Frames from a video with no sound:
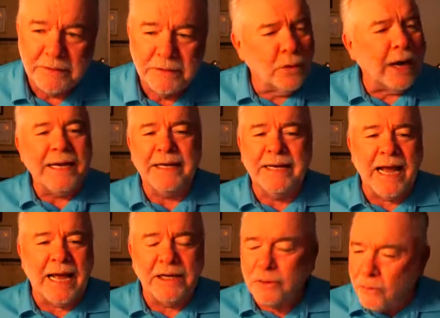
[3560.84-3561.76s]
Great
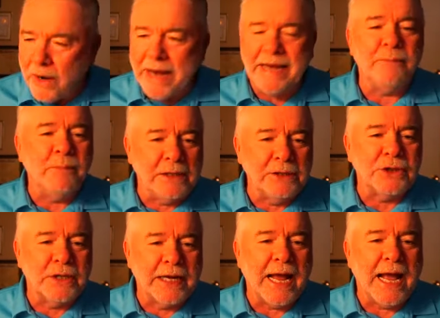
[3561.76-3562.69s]
guy, great
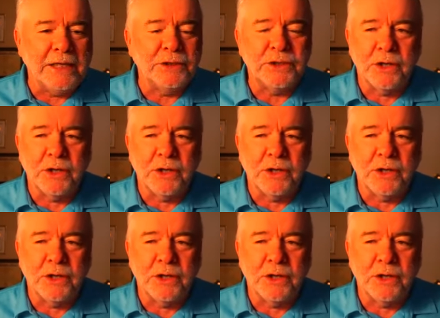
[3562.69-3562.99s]
bunch of guys.